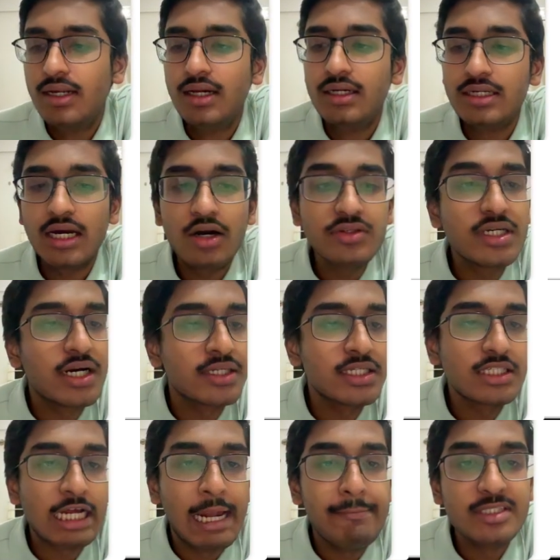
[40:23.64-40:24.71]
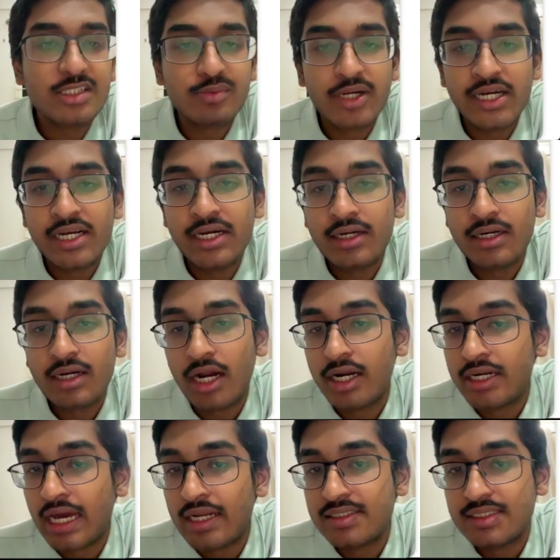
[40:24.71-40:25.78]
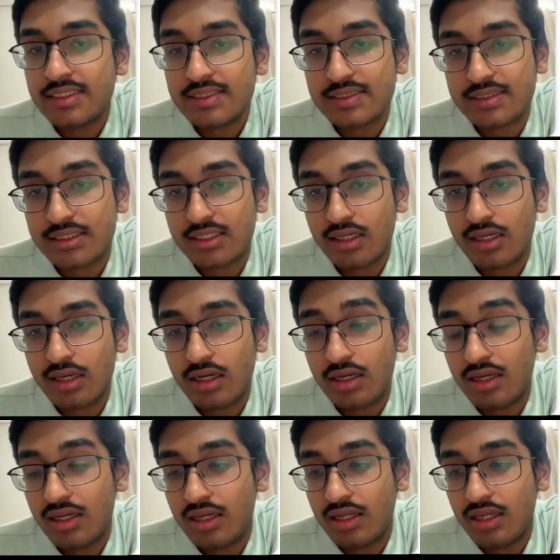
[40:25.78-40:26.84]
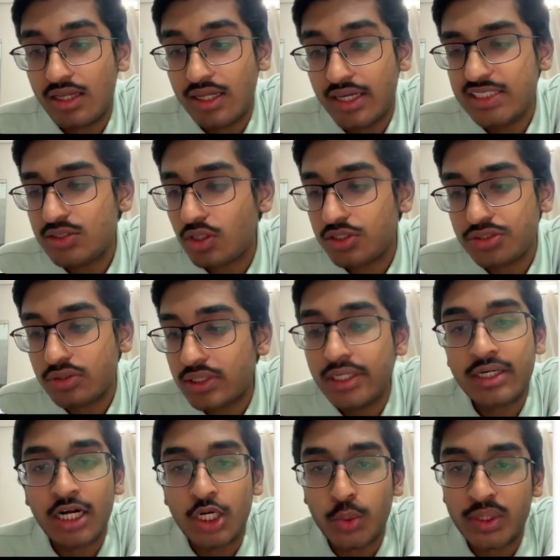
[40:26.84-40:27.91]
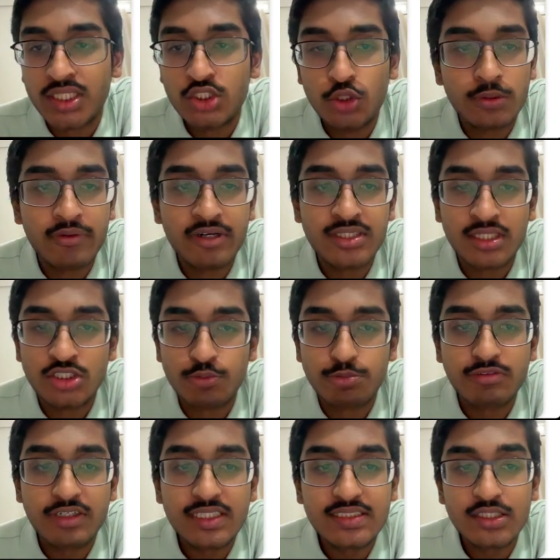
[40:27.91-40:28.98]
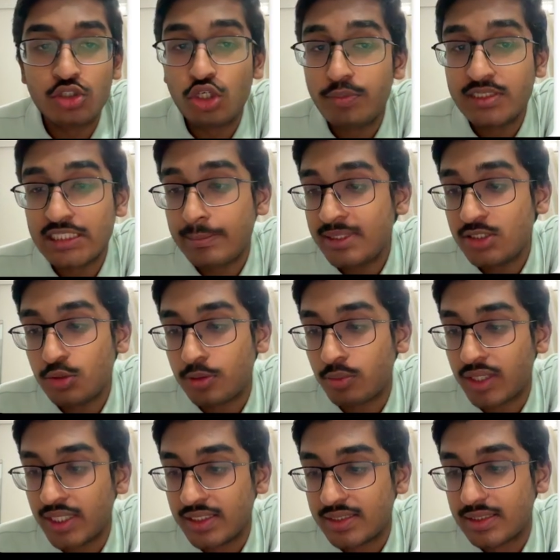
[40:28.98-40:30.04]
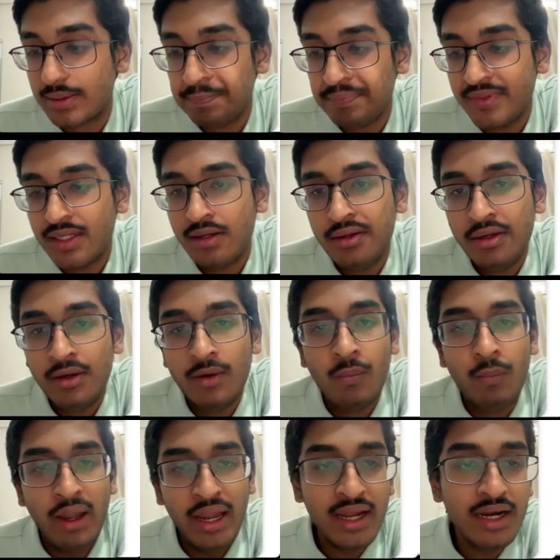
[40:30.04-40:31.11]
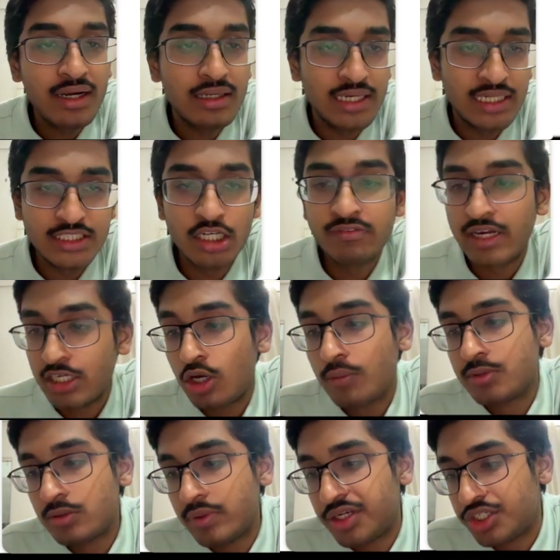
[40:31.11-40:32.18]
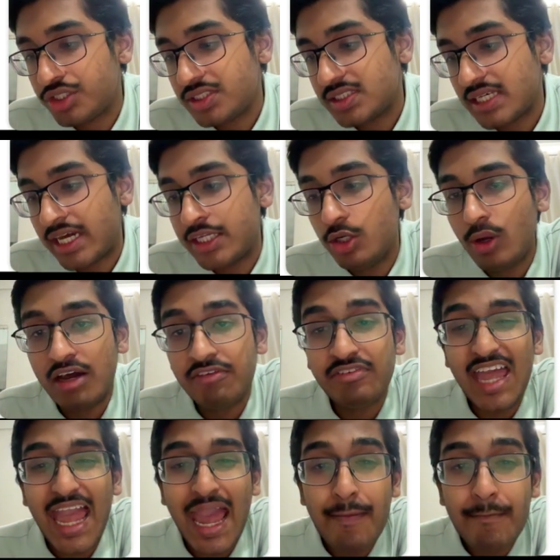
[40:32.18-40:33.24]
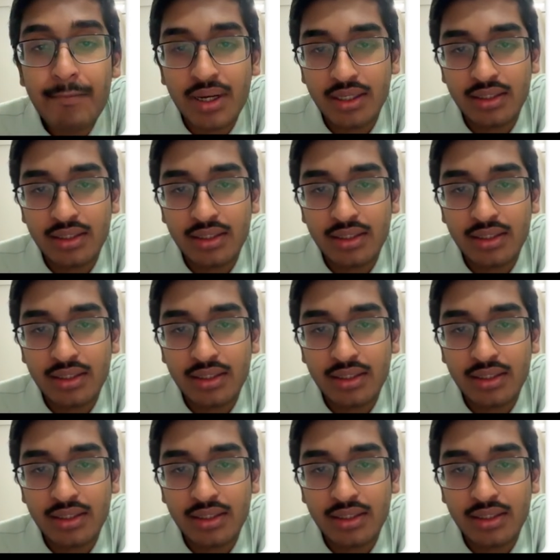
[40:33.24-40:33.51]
Now the other times where our analysis is not so clear cut, whether it's supervised or unsupervised, it could be semi-supervised, where let's say you have n observations and you have n